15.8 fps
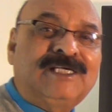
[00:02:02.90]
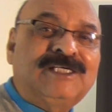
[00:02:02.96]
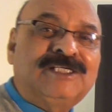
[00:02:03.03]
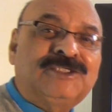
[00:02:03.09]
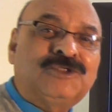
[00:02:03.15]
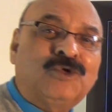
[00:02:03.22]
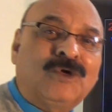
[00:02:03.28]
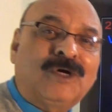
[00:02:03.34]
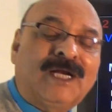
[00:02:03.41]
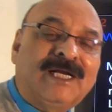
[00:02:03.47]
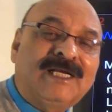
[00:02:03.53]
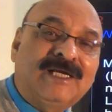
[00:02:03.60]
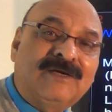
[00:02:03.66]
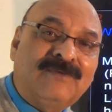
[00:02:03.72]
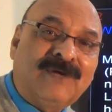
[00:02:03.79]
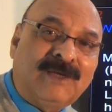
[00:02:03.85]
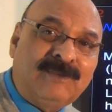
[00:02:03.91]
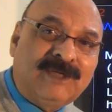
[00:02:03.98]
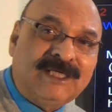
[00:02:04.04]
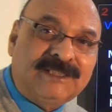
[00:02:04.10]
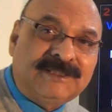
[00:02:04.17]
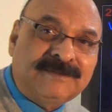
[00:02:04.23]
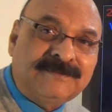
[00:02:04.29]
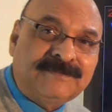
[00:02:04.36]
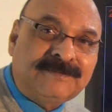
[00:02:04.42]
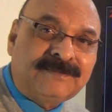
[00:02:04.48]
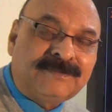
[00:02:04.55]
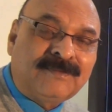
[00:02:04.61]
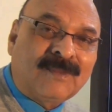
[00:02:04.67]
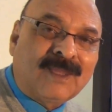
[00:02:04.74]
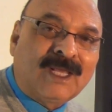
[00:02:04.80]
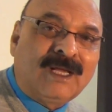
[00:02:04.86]
aristocratic families,
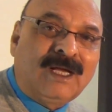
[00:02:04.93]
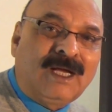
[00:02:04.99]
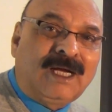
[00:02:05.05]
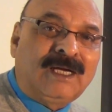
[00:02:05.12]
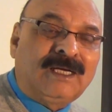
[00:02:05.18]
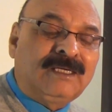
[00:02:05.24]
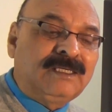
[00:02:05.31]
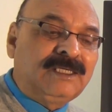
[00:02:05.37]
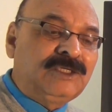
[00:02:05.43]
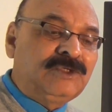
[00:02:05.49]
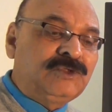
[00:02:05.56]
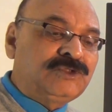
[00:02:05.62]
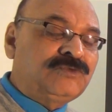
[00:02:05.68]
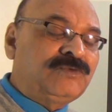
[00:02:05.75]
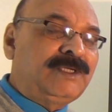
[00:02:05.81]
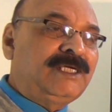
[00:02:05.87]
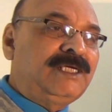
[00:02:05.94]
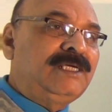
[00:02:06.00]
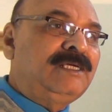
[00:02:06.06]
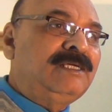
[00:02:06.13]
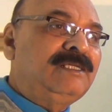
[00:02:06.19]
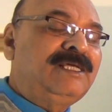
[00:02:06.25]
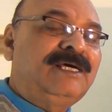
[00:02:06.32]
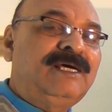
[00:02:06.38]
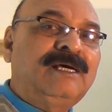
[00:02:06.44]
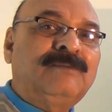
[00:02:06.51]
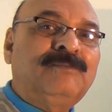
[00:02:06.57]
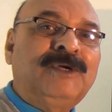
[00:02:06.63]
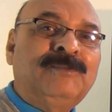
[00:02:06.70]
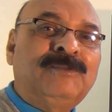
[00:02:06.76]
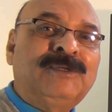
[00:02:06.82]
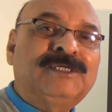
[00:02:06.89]
and usually they are
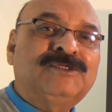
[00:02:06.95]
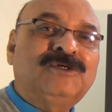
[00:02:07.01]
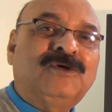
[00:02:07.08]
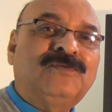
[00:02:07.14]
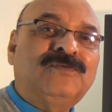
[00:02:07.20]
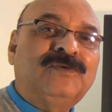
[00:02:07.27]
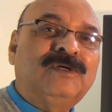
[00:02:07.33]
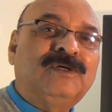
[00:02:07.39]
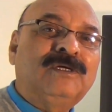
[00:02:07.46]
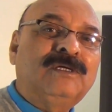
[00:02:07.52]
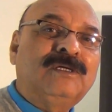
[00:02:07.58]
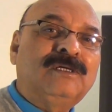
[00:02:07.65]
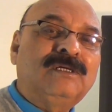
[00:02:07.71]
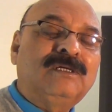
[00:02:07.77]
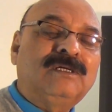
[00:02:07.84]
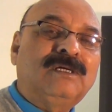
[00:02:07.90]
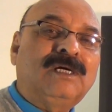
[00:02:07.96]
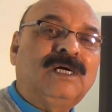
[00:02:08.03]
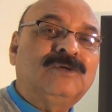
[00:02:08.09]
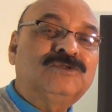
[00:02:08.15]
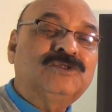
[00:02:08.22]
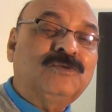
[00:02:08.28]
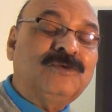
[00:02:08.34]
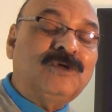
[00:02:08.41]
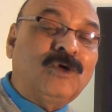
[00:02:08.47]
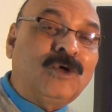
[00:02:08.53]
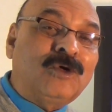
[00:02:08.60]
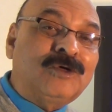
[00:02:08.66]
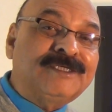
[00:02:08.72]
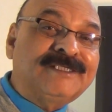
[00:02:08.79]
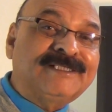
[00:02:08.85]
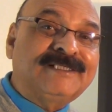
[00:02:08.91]
members of House of
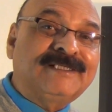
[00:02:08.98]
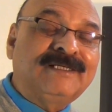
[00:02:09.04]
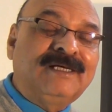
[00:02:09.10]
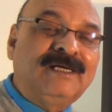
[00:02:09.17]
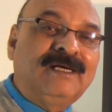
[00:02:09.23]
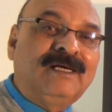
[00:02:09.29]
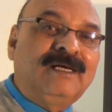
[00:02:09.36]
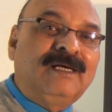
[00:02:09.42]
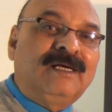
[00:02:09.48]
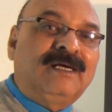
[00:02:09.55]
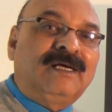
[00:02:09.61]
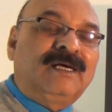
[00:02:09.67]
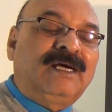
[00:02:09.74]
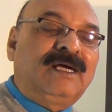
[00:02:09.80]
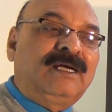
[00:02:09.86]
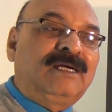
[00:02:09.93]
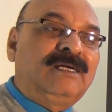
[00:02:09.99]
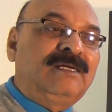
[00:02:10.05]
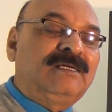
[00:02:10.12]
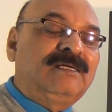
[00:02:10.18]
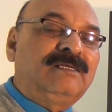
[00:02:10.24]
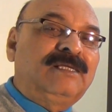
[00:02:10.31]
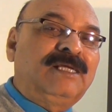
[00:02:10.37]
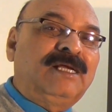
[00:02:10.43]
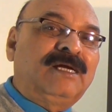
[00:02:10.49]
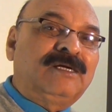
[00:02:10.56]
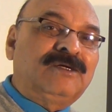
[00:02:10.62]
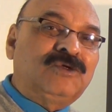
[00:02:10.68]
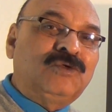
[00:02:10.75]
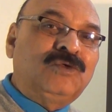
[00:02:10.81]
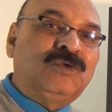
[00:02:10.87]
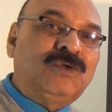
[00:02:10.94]
Lords. And there
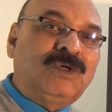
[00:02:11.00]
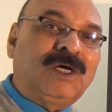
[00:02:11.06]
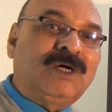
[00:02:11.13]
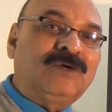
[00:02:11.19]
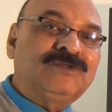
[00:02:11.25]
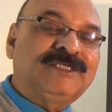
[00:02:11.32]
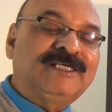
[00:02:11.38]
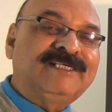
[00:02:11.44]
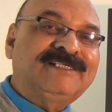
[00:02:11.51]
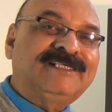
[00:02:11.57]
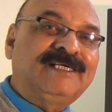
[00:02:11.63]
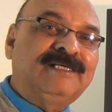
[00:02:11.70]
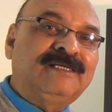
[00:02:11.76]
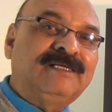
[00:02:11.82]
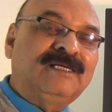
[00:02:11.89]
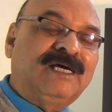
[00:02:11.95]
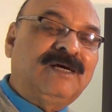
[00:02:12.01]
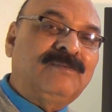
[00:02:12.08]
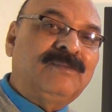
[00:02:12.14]
are 2 houses in